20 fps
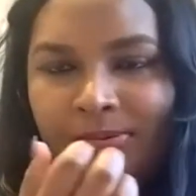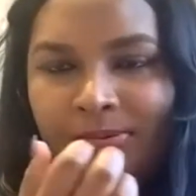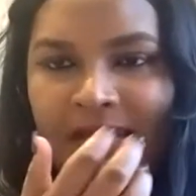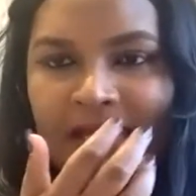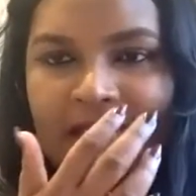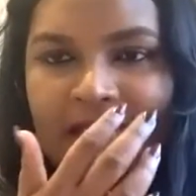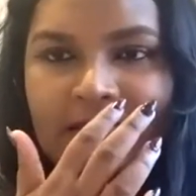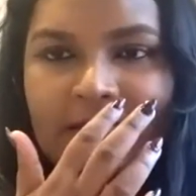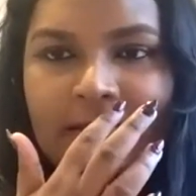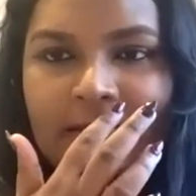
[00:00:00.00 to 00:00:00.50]

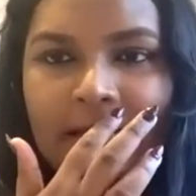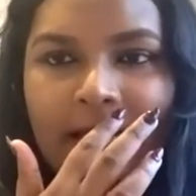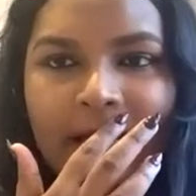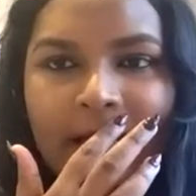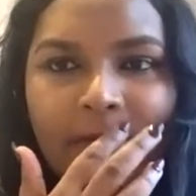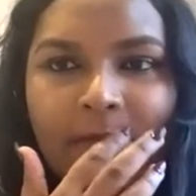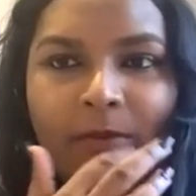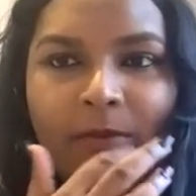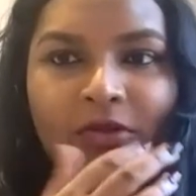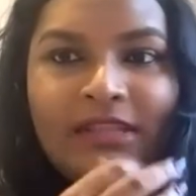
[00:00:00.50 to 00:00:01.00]
is
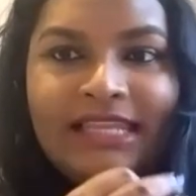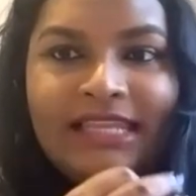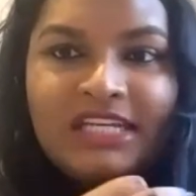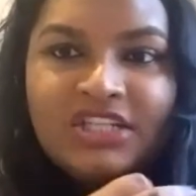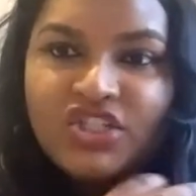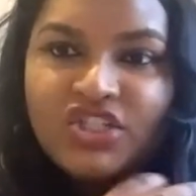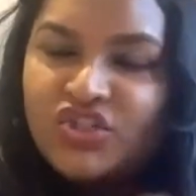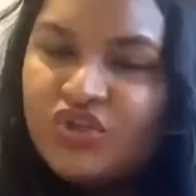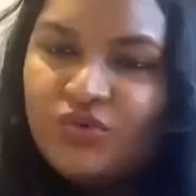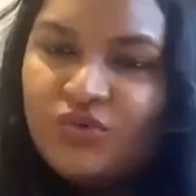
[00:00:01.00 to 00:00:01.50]

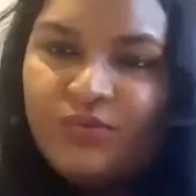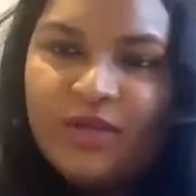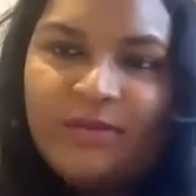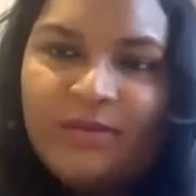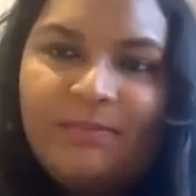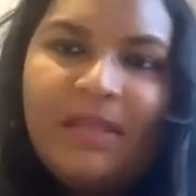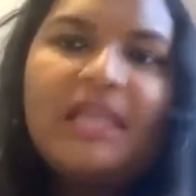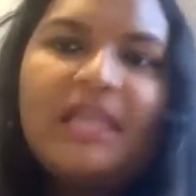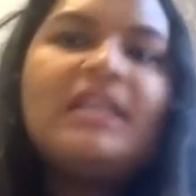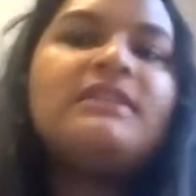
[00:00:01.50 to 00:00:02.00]
linked to
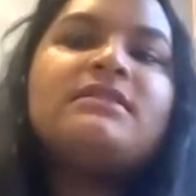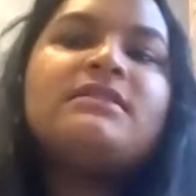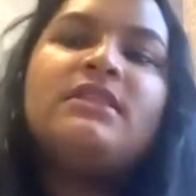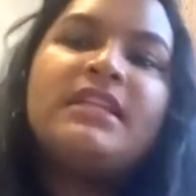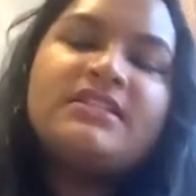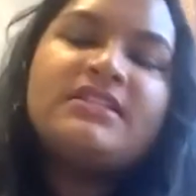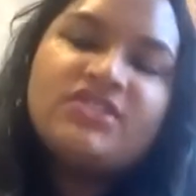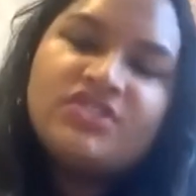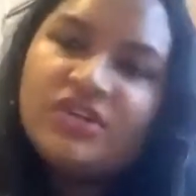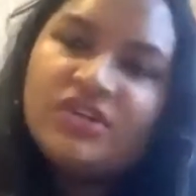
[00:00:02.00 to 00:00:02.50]
REB. So
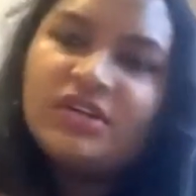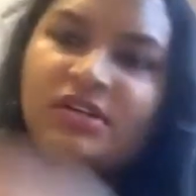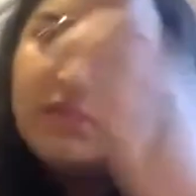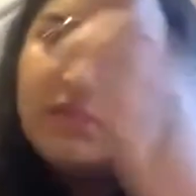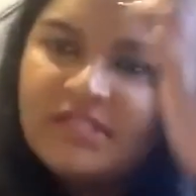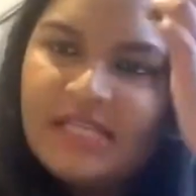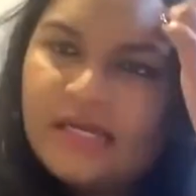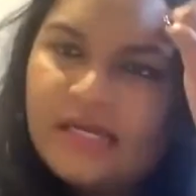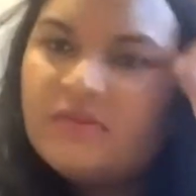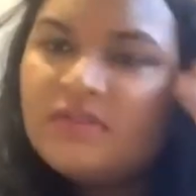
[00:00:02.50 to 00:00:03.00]
let's turn
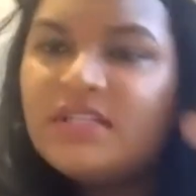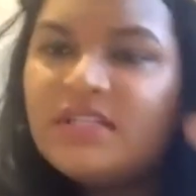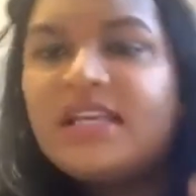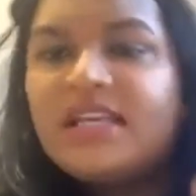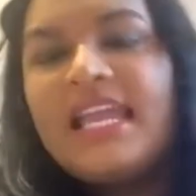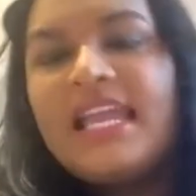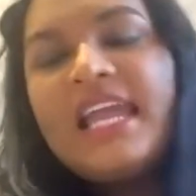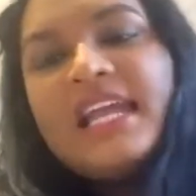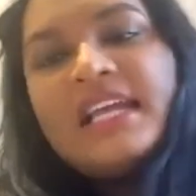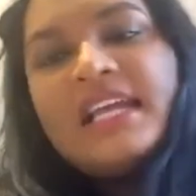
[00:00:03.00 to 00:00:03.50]
down to the
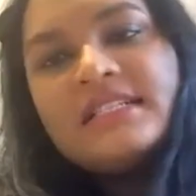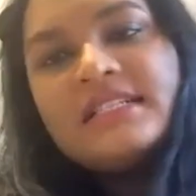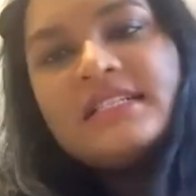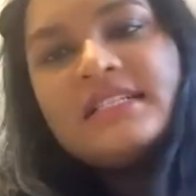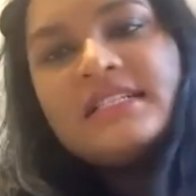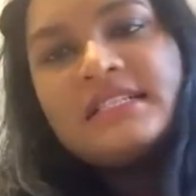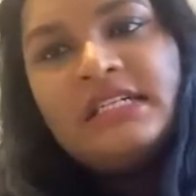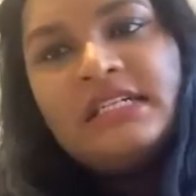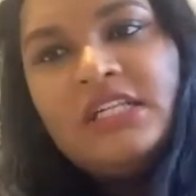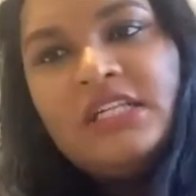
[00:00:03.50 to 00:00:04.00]
case.
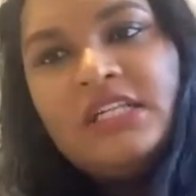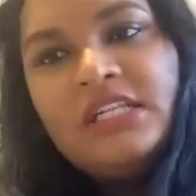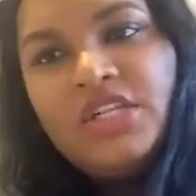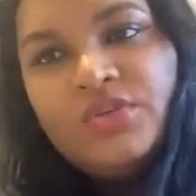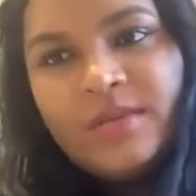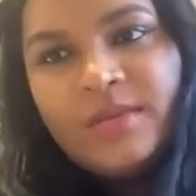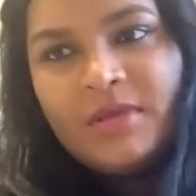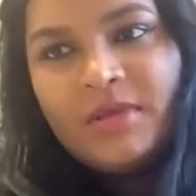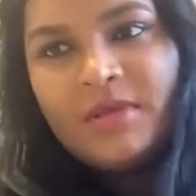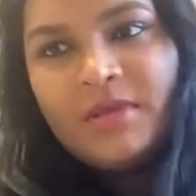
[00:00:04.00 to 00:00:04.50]

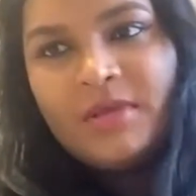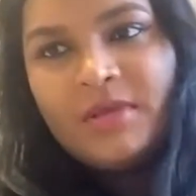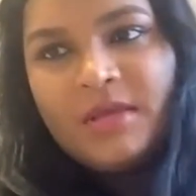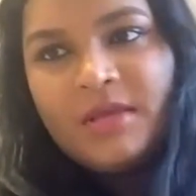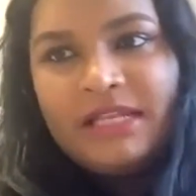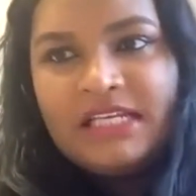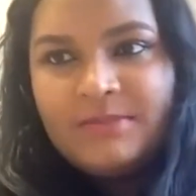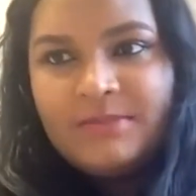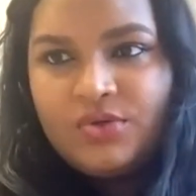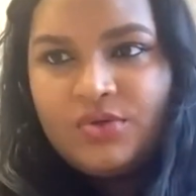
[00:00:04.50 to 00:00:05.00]
REB
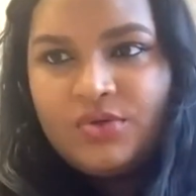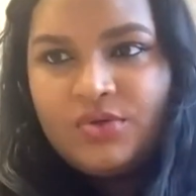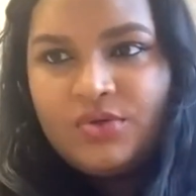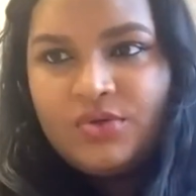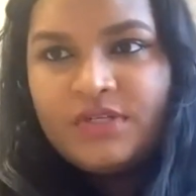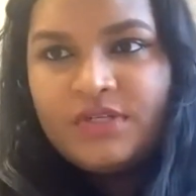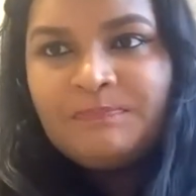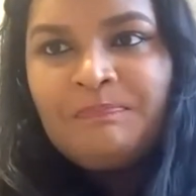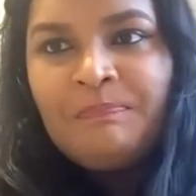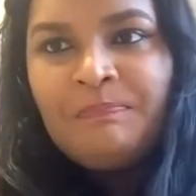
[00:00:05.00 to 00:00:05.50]
placement
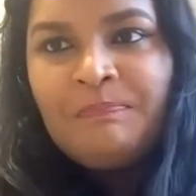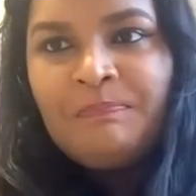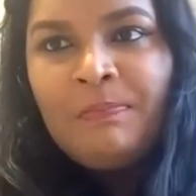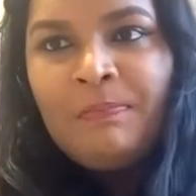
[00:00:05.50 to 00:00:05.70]
order.